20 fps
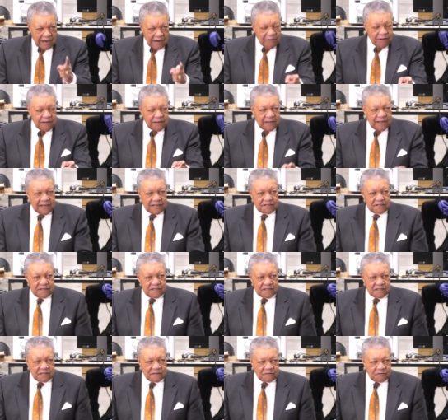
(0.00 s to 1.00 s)
our
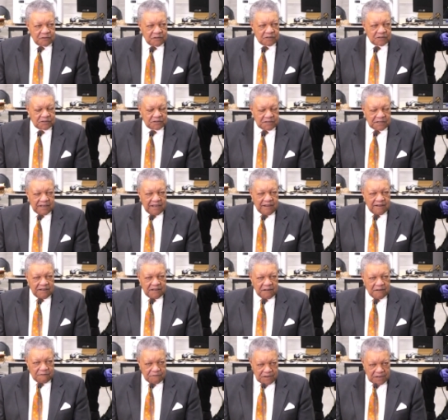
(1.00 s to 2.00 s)
elections in Fulton
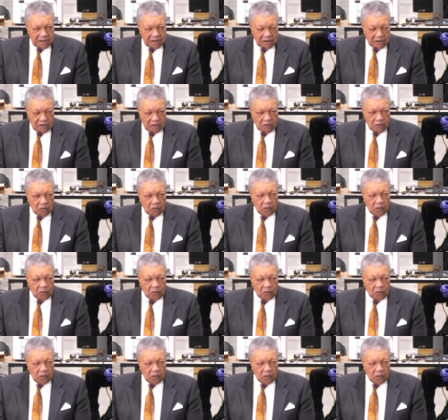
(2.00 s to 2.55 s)
County are fair.